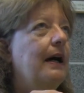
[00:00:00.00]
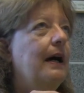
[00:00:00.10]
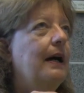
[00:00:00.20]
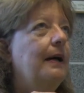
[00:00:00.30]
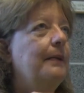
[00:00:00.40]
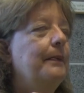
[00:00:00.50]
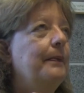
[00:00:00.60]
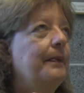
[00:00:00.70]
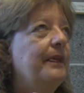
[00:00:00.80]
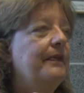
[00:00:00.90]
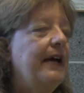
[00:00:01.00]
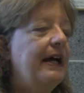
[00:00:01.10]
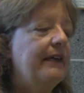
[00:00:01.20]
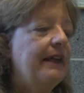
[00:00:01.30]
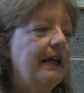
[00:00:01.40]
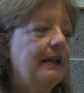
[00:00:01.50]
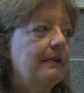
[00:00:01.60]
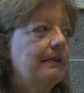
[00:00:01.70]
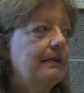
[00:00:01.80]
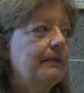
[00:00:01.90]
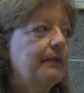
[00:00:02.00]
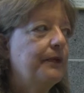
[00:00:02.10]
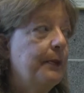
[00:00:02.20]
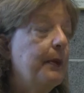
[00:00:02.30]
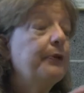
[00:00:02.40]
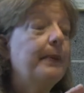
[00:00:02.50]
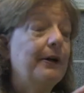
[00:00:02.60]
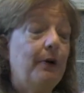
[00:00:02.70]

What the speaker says: the fact that for the most part,